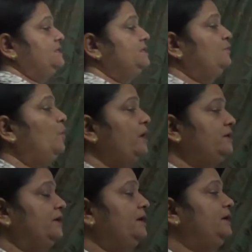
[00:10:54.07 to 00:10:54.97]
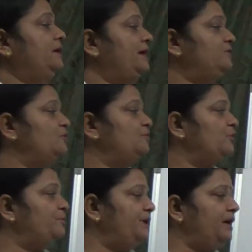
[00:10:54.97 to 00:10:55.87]
is what?
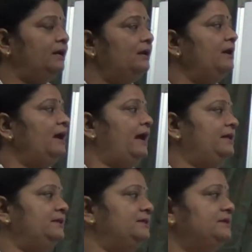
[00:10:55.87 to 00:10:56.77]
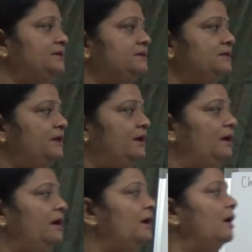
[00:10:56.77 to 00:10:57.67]
Nitropropane, and this is
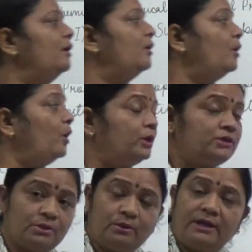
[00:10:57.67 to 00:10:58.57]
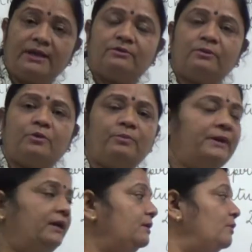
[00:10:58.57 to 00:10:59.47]
also
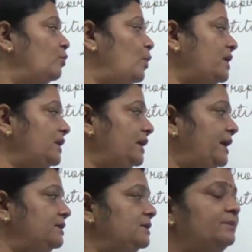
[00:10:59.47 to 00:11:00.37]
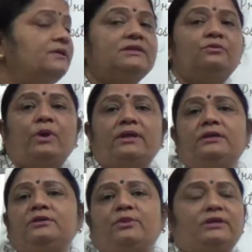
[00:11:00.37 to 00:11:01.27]
nitropropane, one in 80%, one
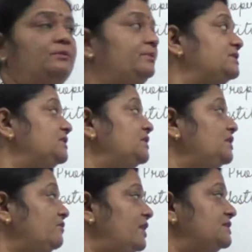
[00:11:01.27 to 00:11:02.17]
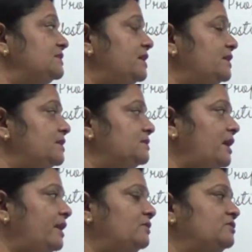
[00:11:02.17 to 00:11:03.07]
in 20%. Here we are seeing this
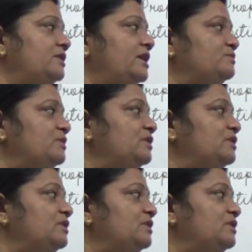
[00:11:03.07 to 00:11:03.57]
hydrogen has been